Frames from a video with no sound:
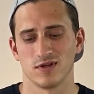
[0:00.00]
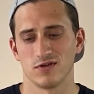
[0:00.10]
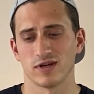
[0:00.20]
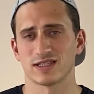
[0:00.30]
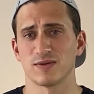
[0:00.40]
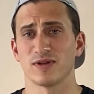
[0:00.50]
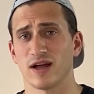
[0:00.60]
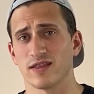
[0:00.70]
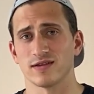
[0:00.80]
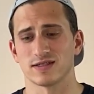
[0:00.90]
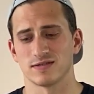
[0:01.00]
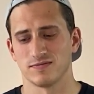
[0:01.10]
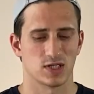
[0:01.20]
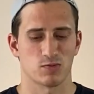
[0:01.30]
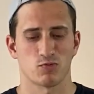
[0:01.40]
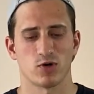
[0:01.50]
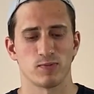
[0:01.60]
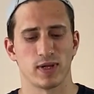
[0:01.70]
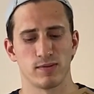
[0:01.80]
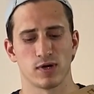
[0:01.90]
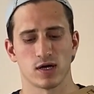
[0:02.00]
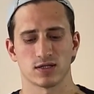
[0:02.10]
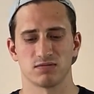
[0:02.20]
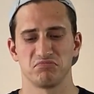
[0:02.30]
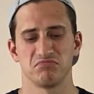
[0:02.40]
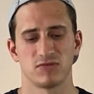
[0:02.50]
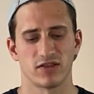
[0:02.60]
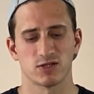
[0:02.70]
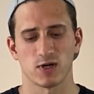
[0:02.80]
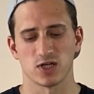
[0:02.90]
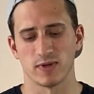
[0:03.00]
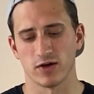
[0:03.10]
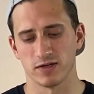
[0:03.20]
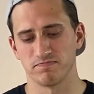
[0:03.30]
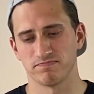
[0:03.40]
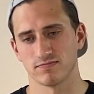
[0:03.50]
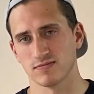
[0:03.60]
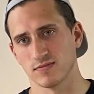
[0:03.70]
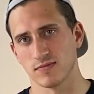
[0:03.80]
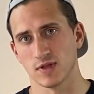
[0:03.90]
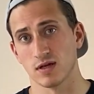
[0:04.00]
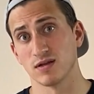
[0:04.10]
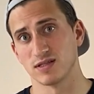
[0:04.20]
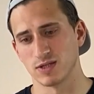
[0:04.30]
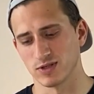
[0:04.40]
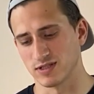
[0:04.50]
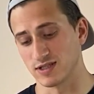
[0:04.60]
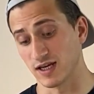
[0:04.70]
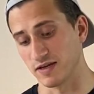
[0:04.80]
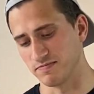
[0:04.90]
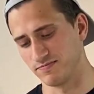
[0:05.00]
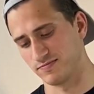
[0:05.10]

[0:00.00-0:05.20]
you'll get something like this. It's quite a plain box, nothing special about it. Let's see what's inside.